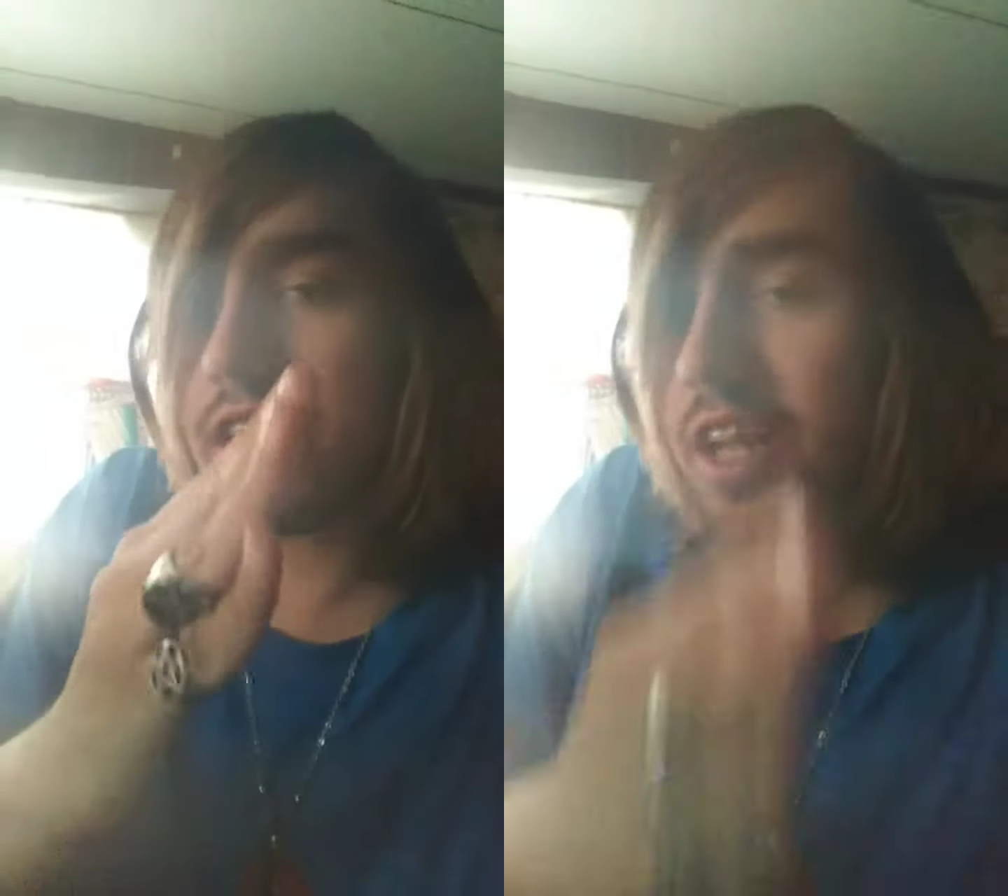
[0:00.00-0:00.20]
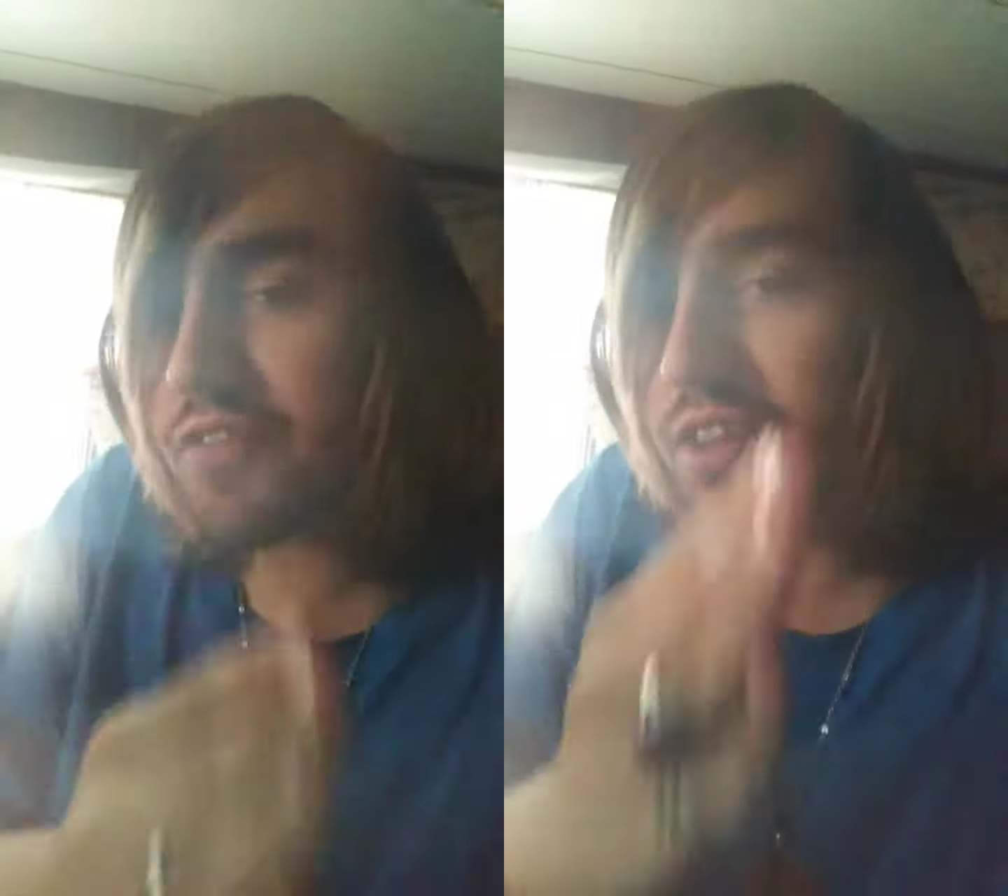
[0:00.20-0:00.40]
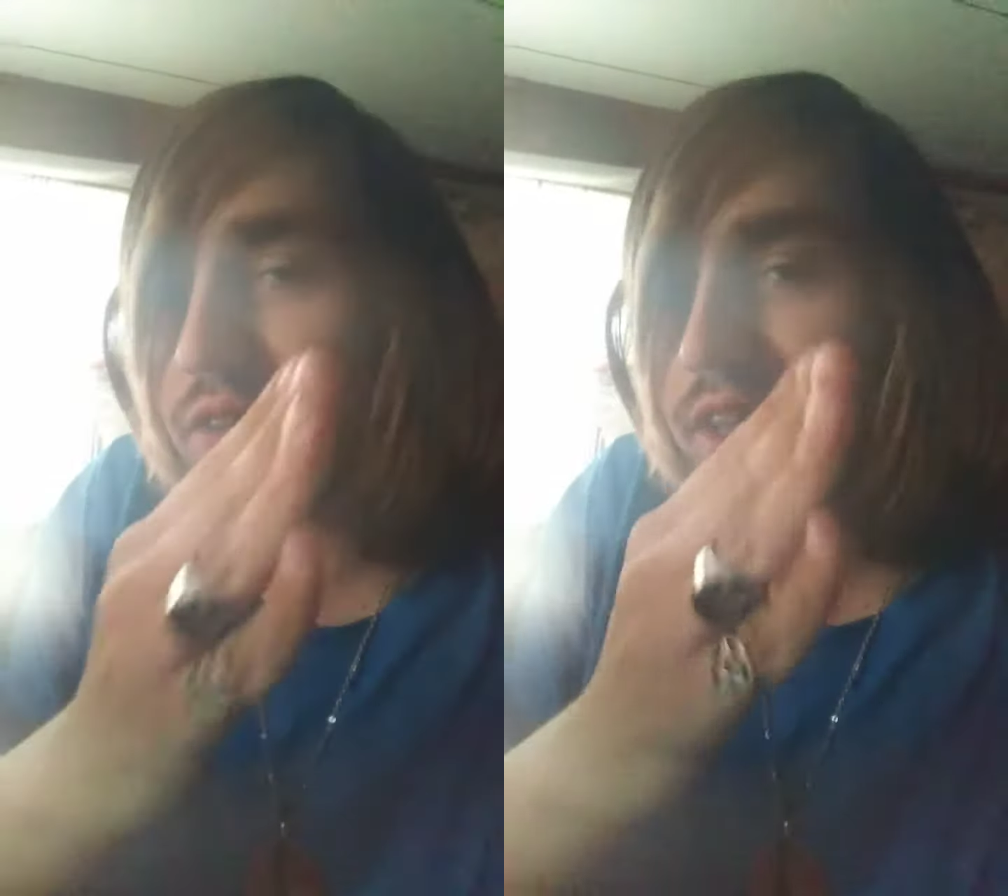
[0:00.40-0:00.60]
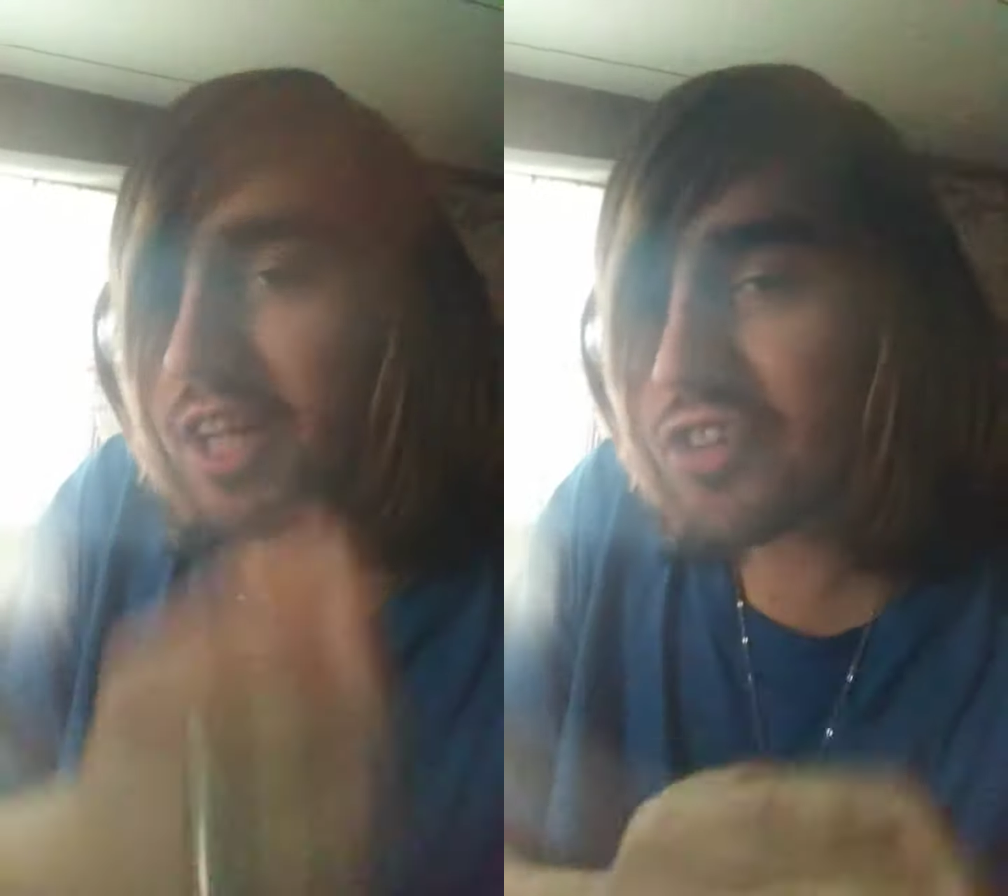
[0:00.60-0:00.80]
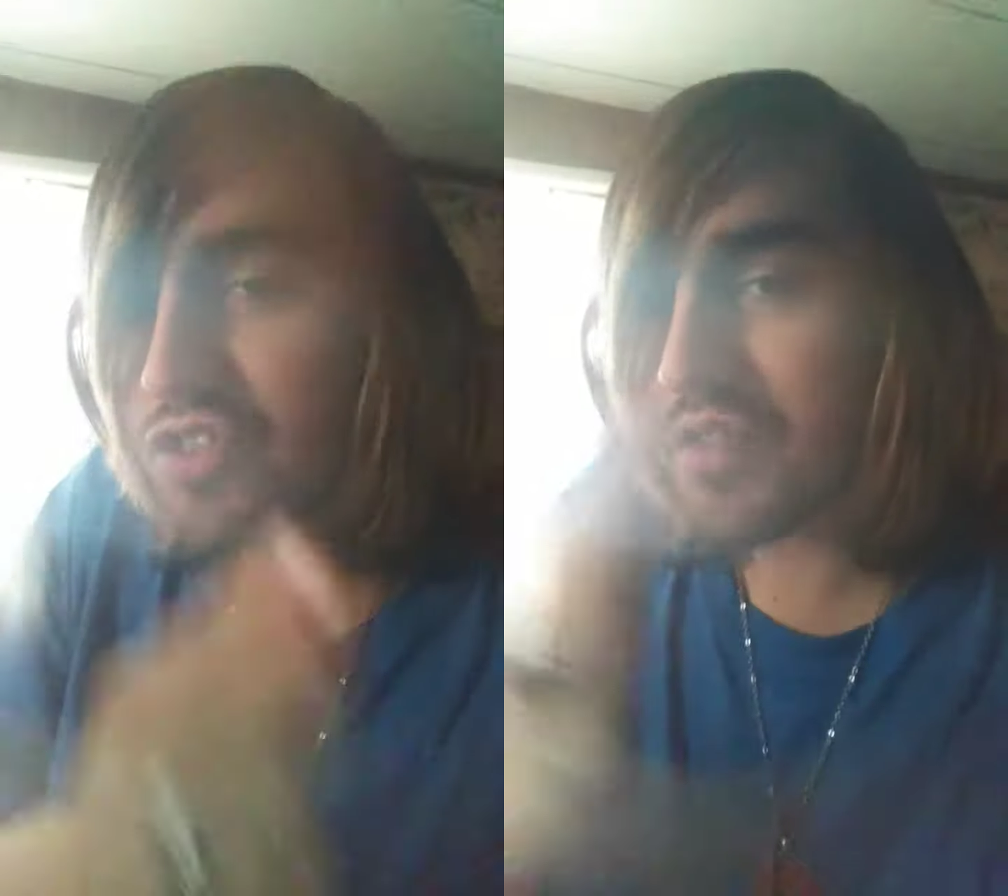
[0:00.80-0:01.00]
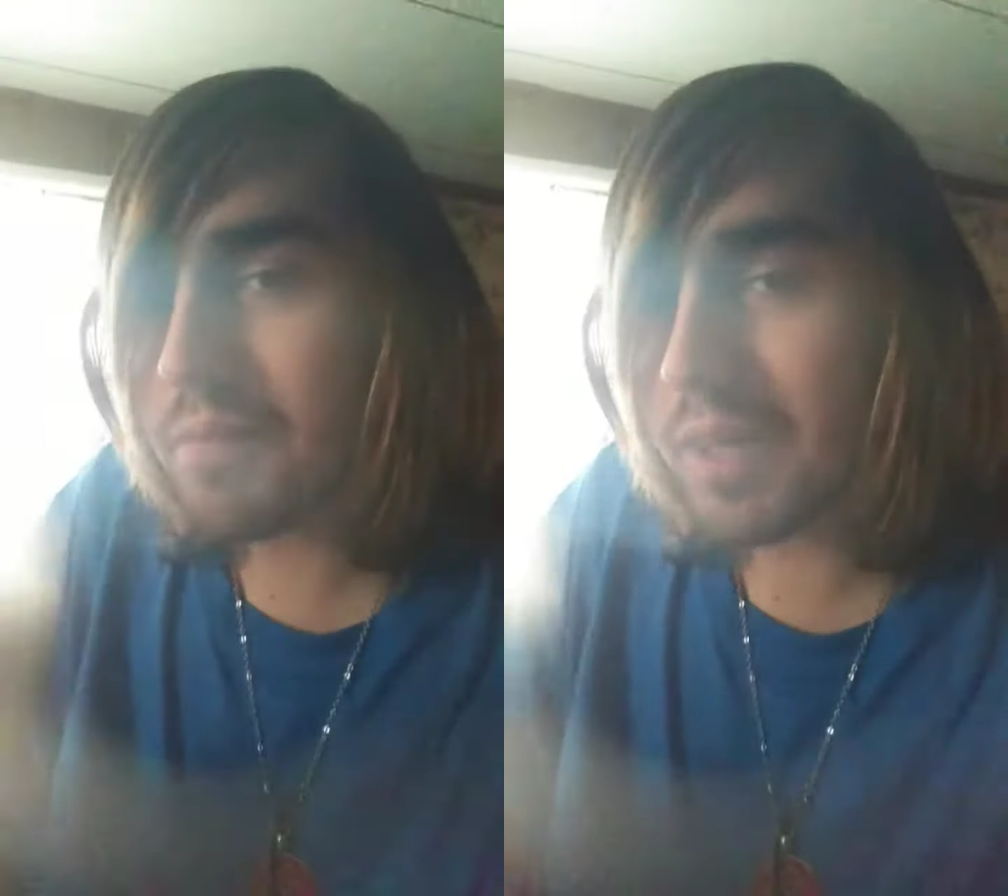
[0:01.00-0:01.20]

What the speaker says: different religions from